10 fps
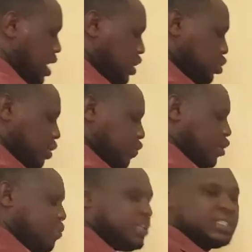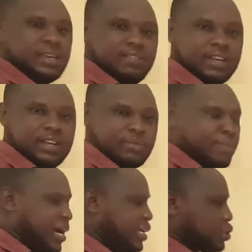So the volume is given.
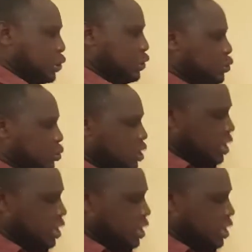Remember I told you,